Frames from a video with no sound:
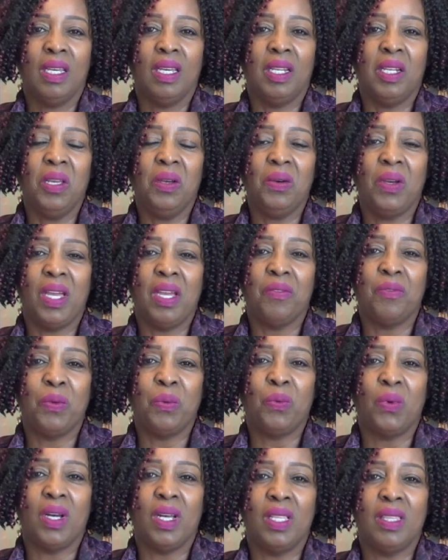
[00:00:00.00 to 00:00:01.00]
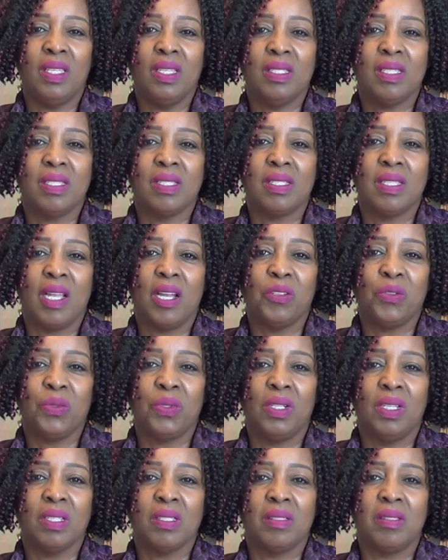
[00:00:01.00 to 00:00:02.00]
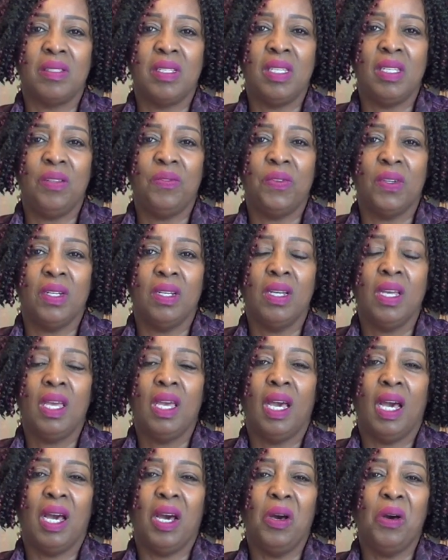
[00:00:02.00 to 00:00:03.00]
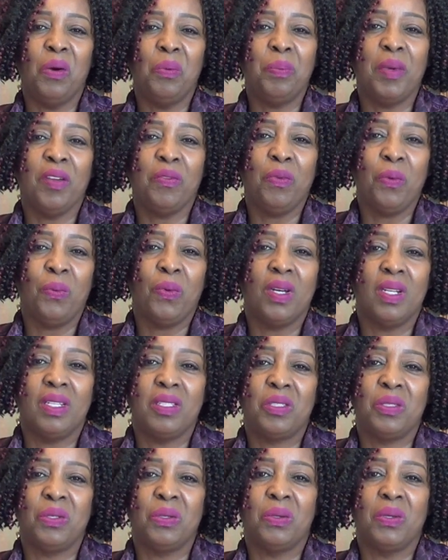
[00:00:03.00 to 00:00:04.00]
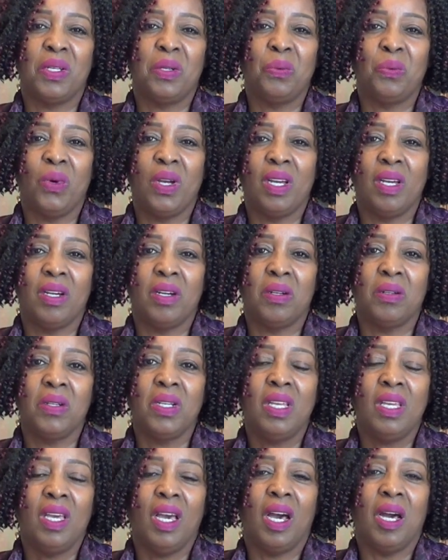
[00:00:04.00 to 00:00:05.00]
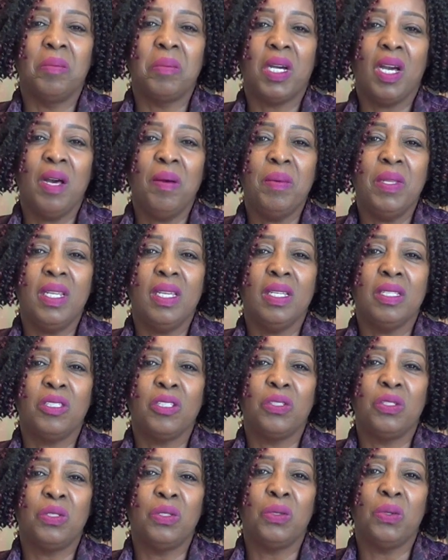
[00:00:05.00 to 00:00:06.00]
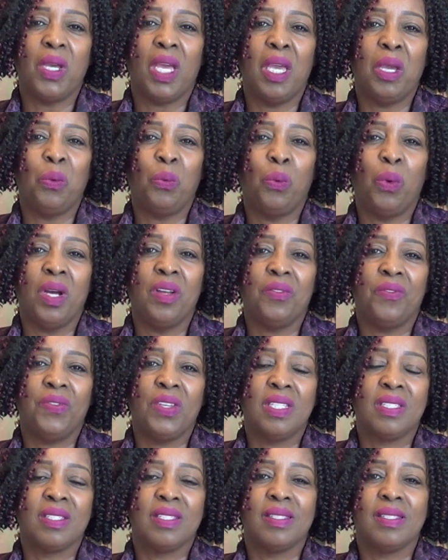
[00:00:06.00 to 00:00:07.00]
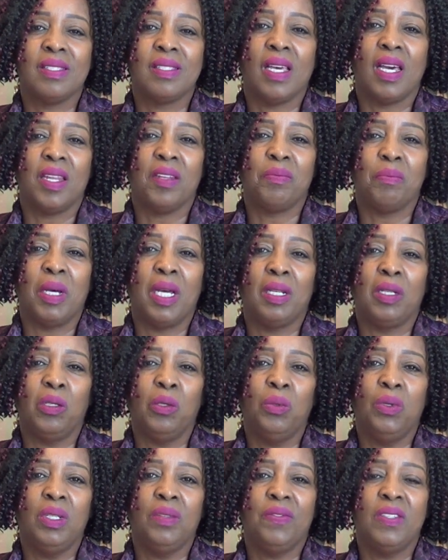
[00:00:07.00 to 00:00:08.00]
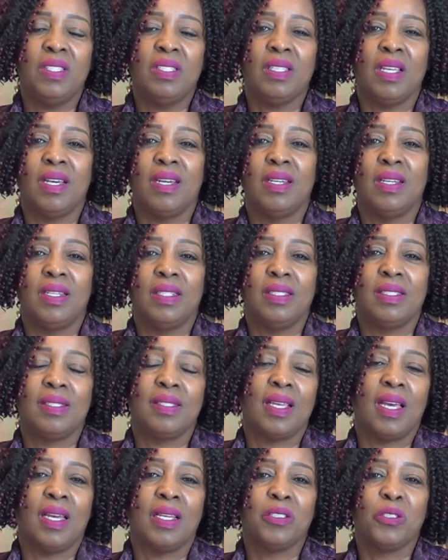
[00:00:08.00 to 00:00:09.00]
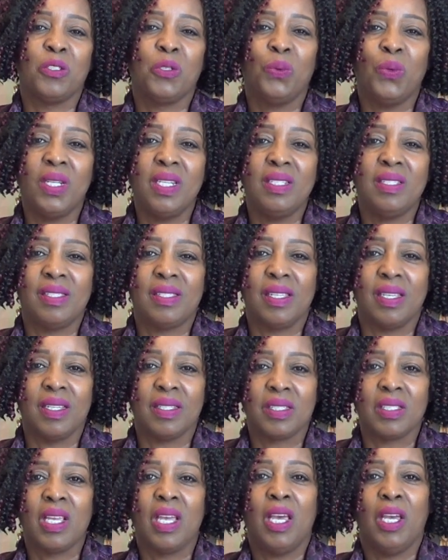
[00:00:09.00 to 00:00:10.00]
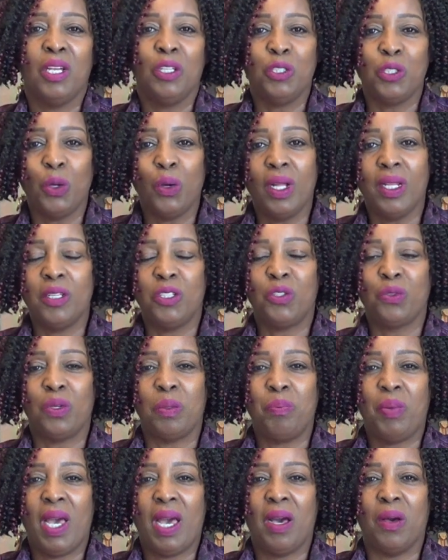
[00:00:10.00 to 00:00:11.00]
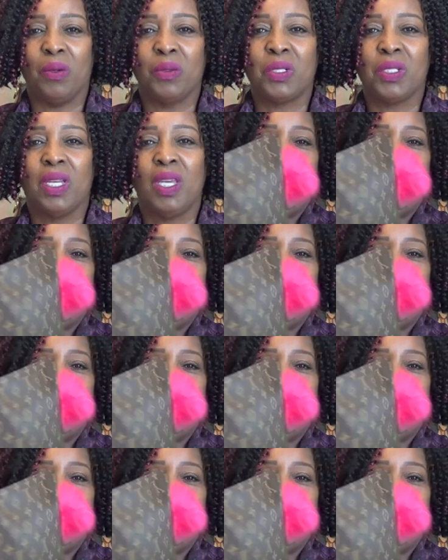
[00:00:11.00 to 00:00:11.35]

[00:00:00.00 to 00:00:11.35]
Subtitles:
Hello everyone, this is Natural Loves Diva. I hope everyone is doing well. I'm coming in to do a what fits inside of my Louis Vuitton size 26 toiletry pouch.